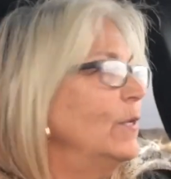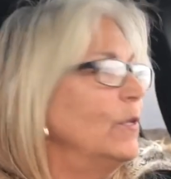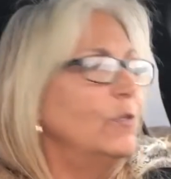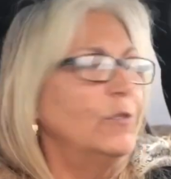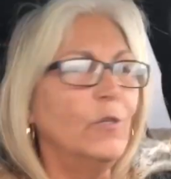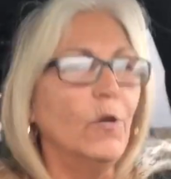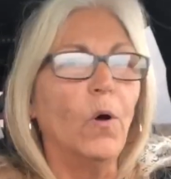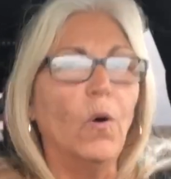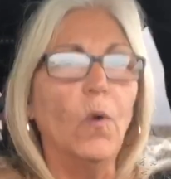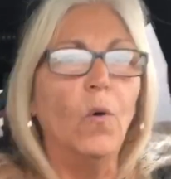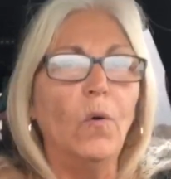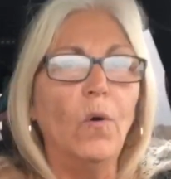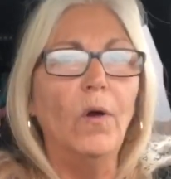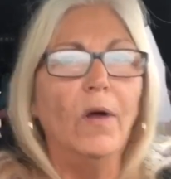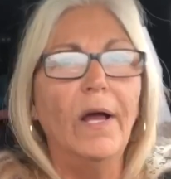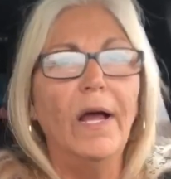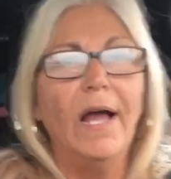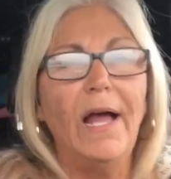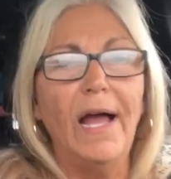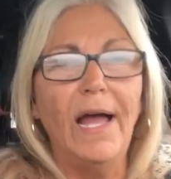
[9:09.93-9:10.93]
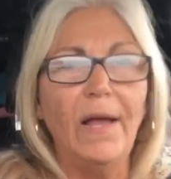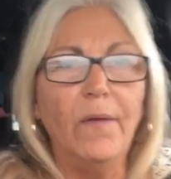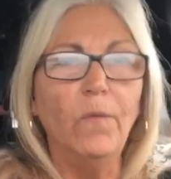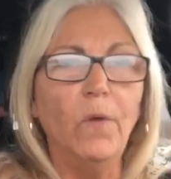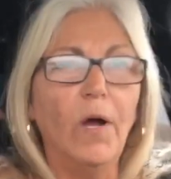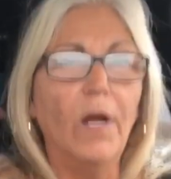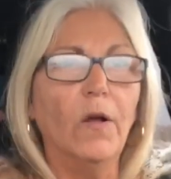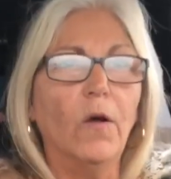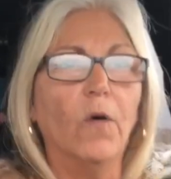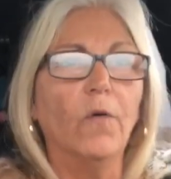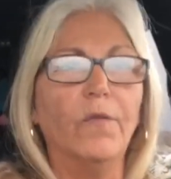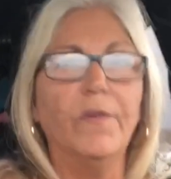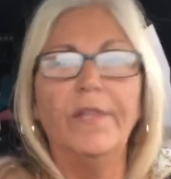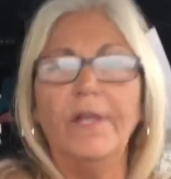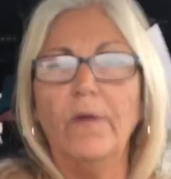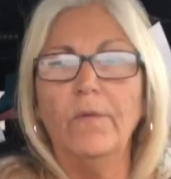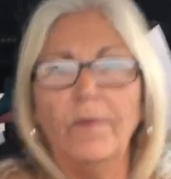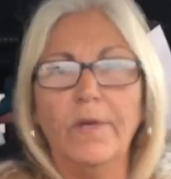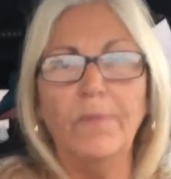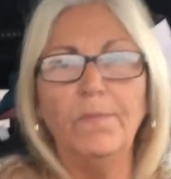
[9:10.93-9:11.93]
So I walk over
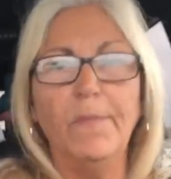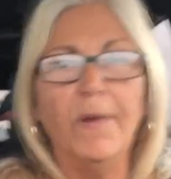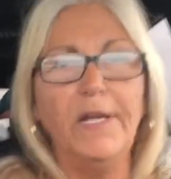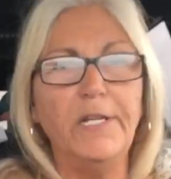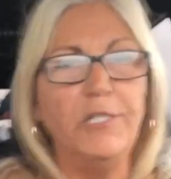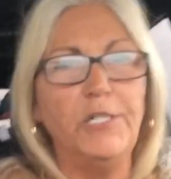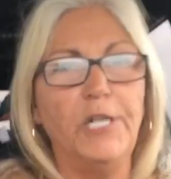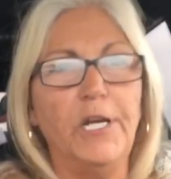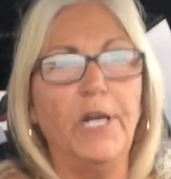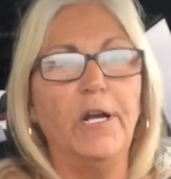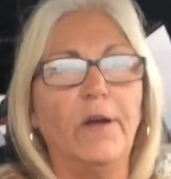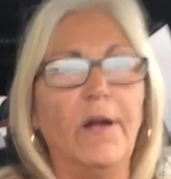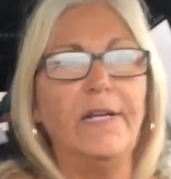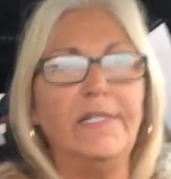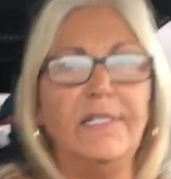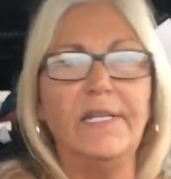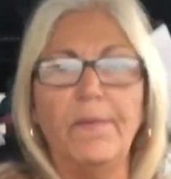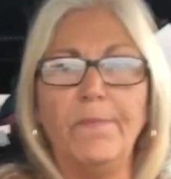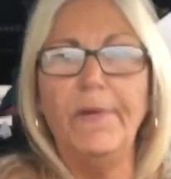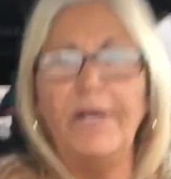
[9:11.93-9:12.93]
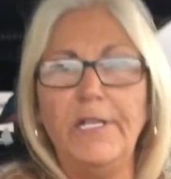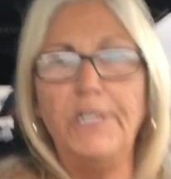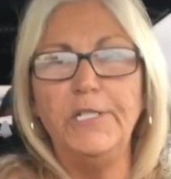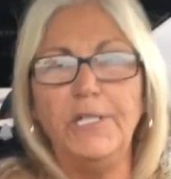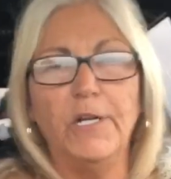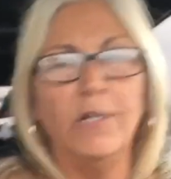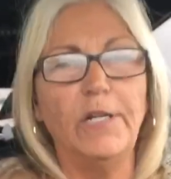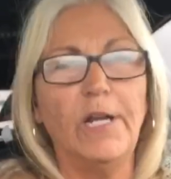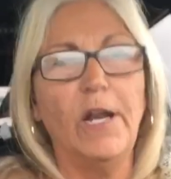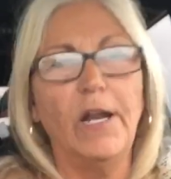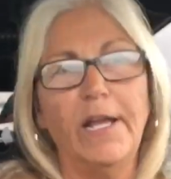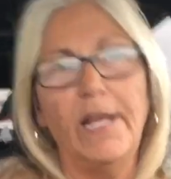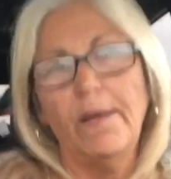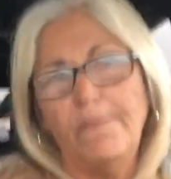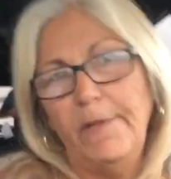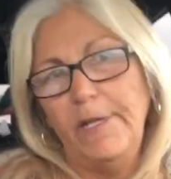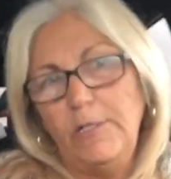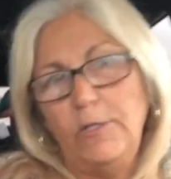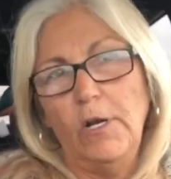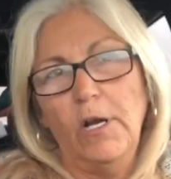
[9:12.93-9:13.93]
there with my chair, I set my chair down, I
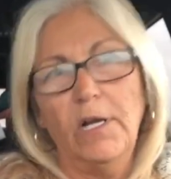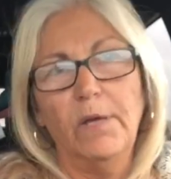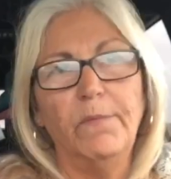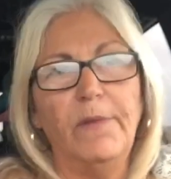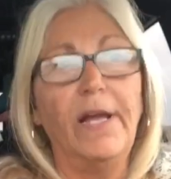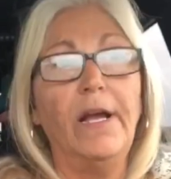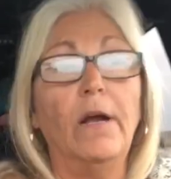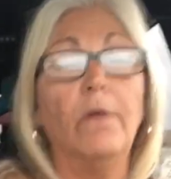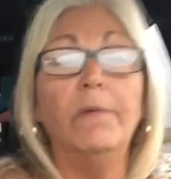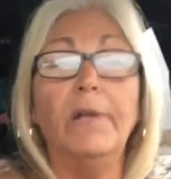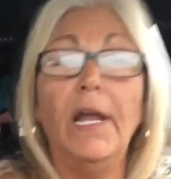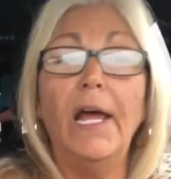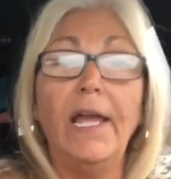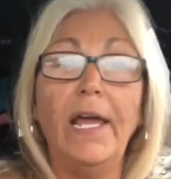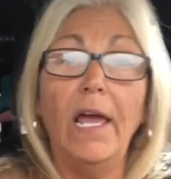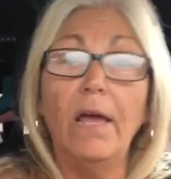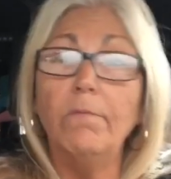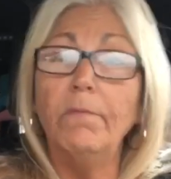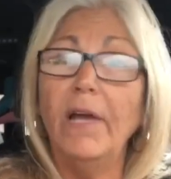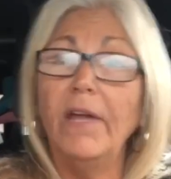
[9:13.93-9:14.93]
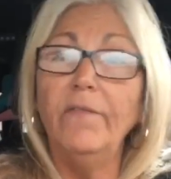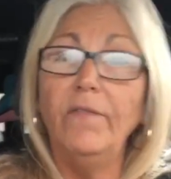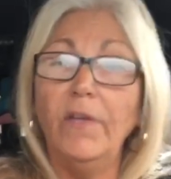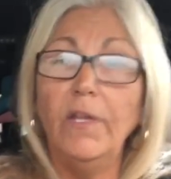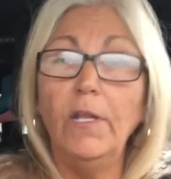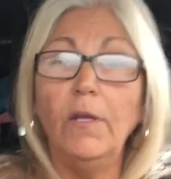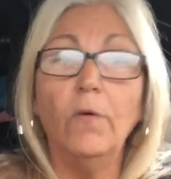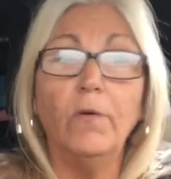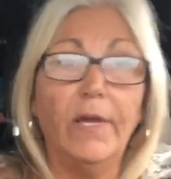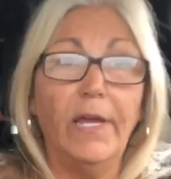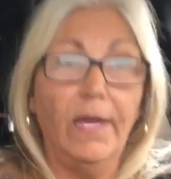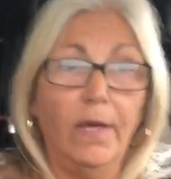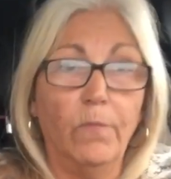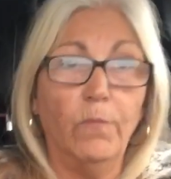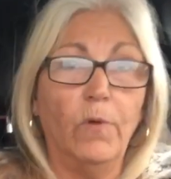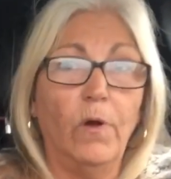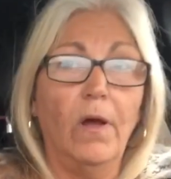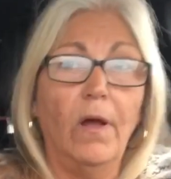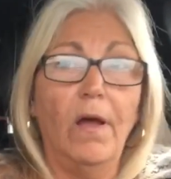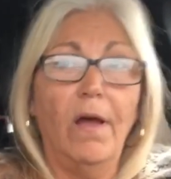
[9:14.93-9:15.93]
got my dog in my arm, and I had my video
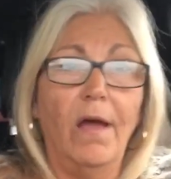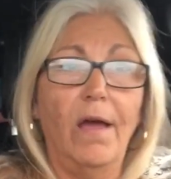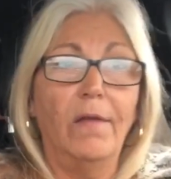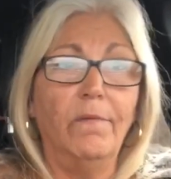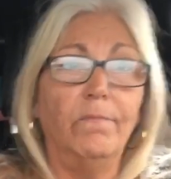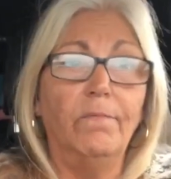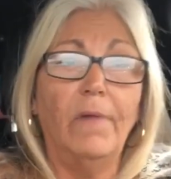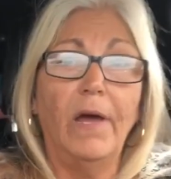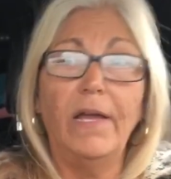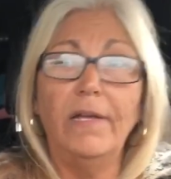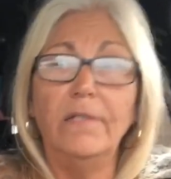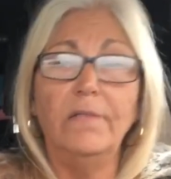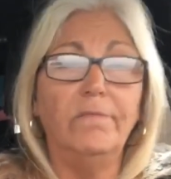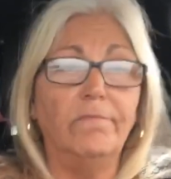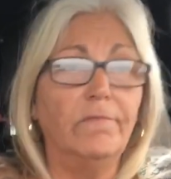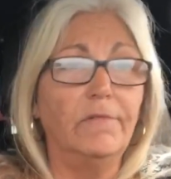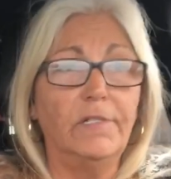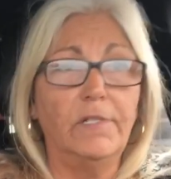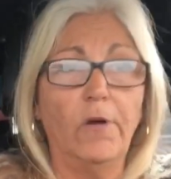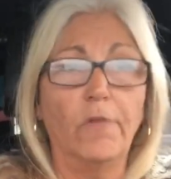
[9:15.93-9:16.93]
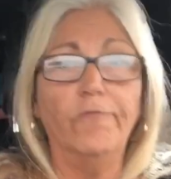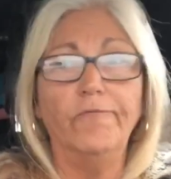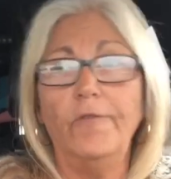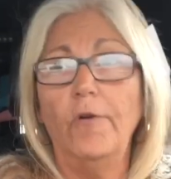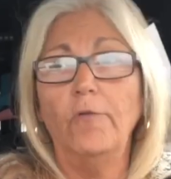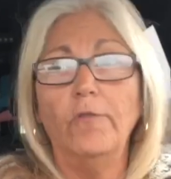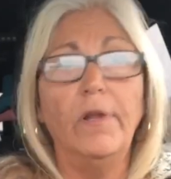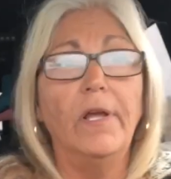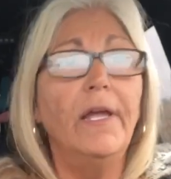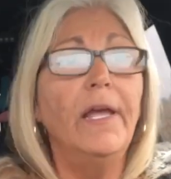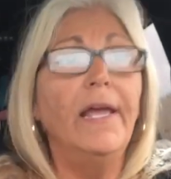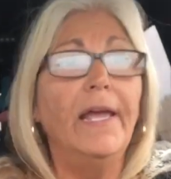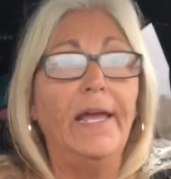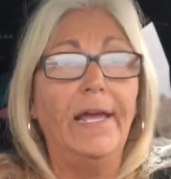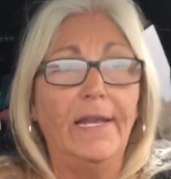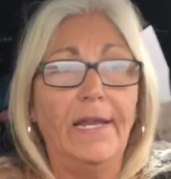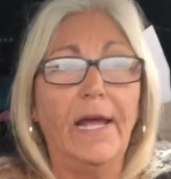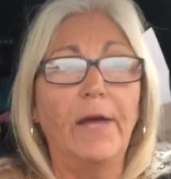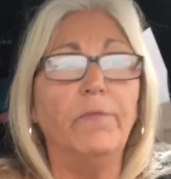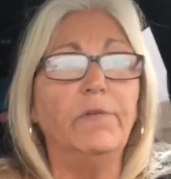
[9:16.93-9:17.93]
camera on, my cell phone,
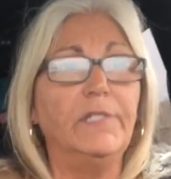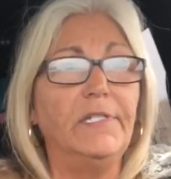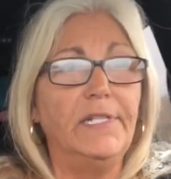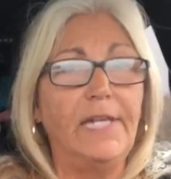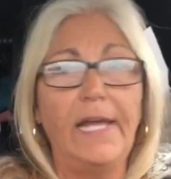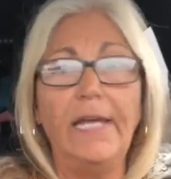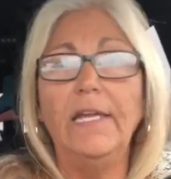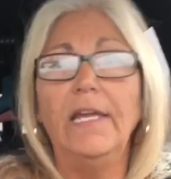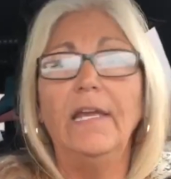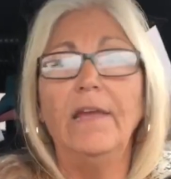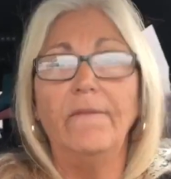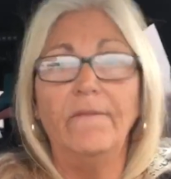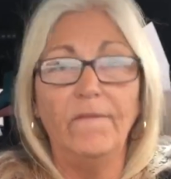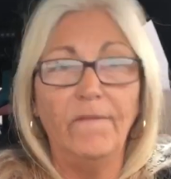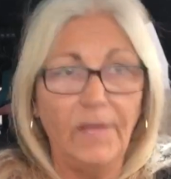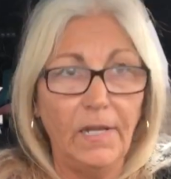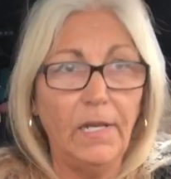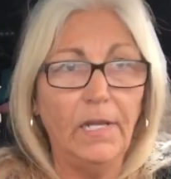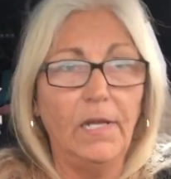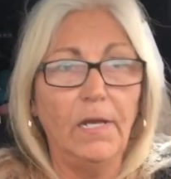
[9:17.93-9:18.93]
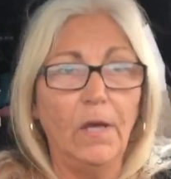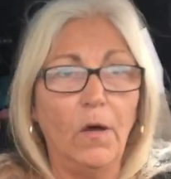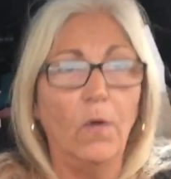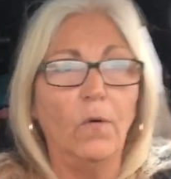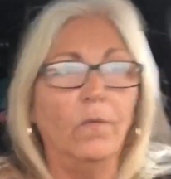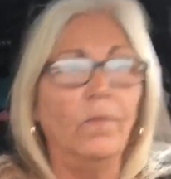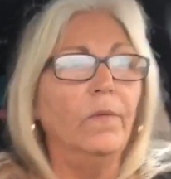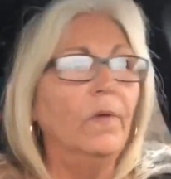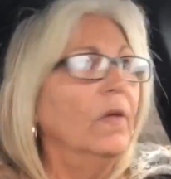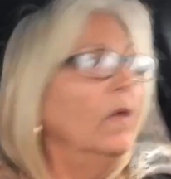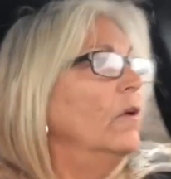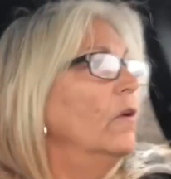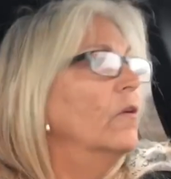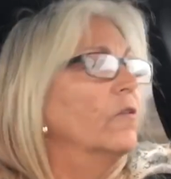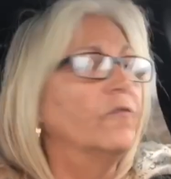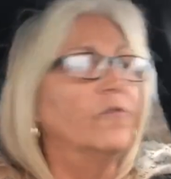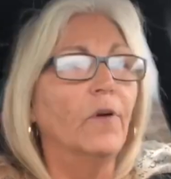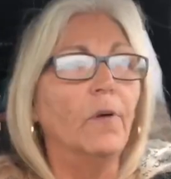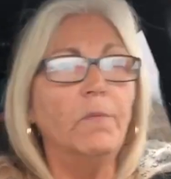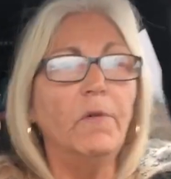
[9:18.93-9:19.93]
and I was taking video
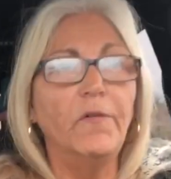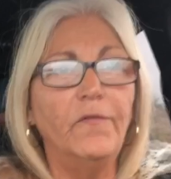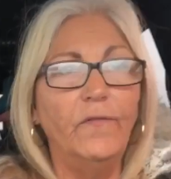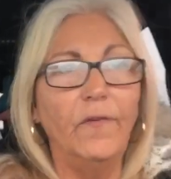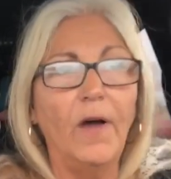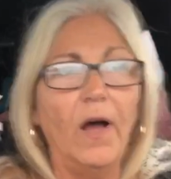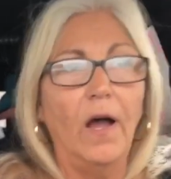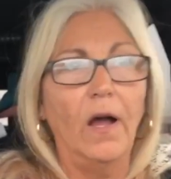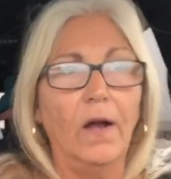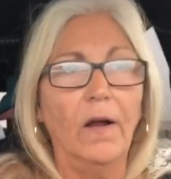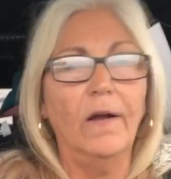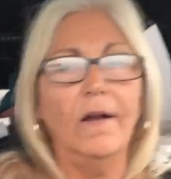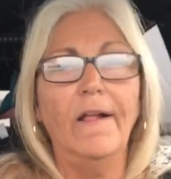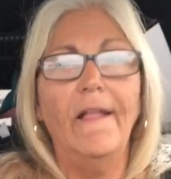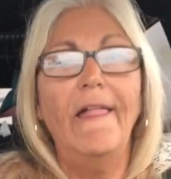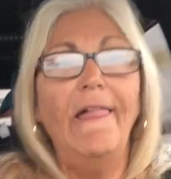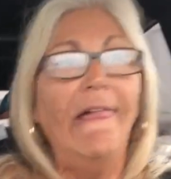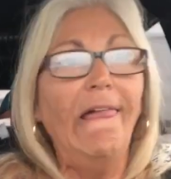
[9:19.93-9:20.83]
from afar.